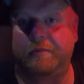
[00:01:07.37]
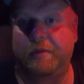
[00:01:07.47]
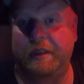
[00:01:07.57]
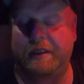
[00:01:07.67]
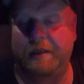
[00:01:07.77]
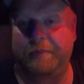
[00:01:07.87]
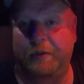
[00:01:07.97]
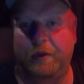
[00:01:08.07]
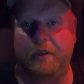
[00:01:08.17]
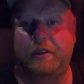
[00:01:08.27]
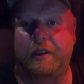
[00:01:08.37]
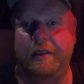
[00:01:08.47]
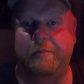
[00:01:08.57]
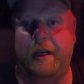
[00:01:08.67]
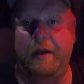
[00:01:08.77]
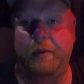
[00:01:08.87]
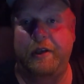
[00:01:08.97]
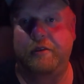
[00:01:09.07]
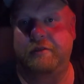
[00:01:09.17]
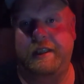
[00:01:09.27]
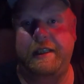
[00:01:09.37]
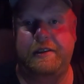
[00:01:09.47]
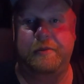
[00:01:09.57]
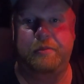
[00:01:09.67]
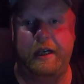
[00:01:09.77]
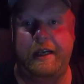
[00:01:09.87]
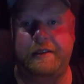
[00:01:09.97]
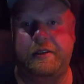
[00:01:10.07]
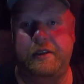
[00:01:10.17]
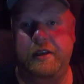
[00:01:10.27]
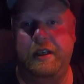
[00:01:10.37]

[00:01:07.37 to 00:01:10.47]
Pretty simple words to live by. When you release the brakes,